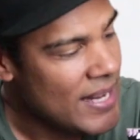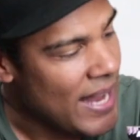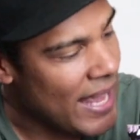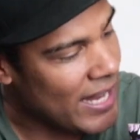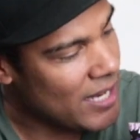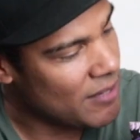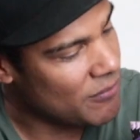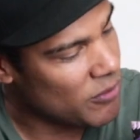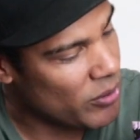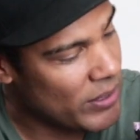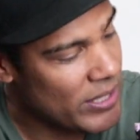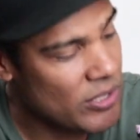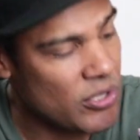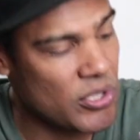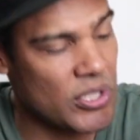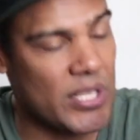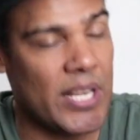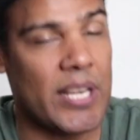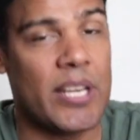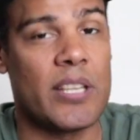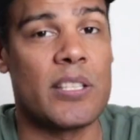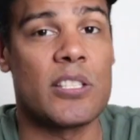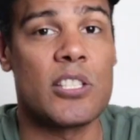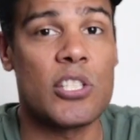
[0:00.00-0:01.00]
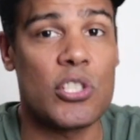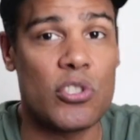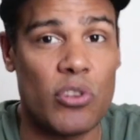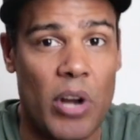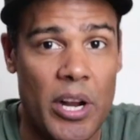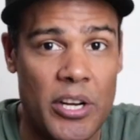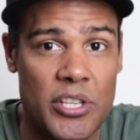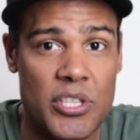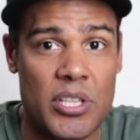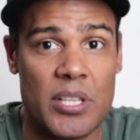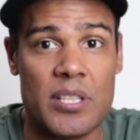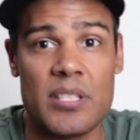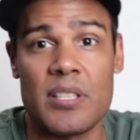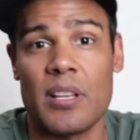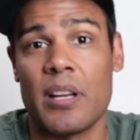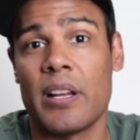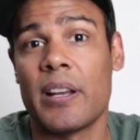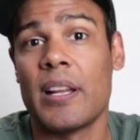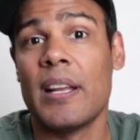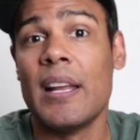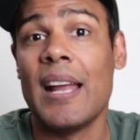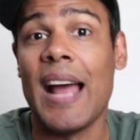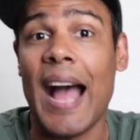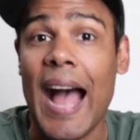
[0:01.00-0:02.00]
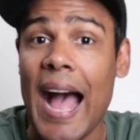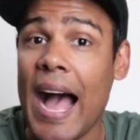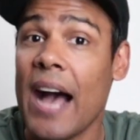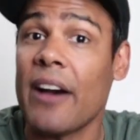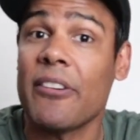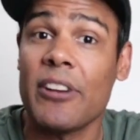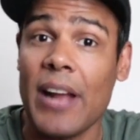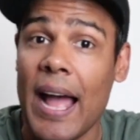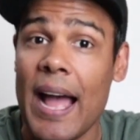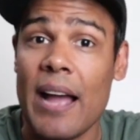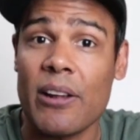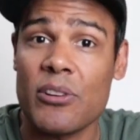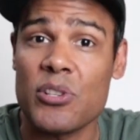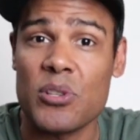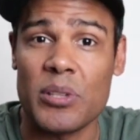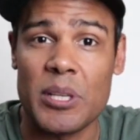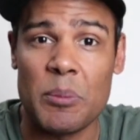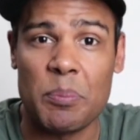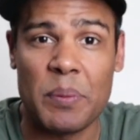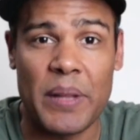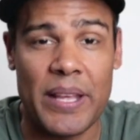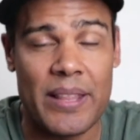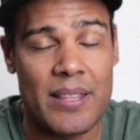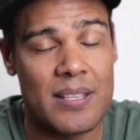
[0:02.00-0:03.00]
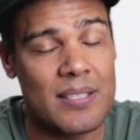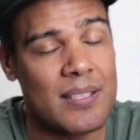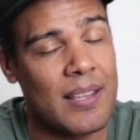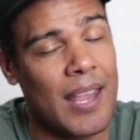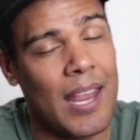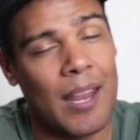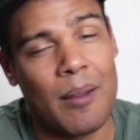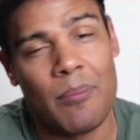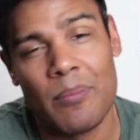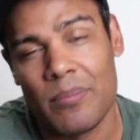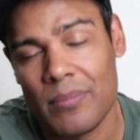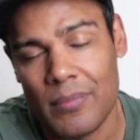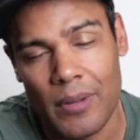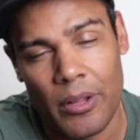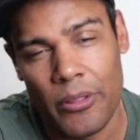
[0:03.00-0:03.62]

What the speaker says: And if you're interested in instructions on how to actually play this game,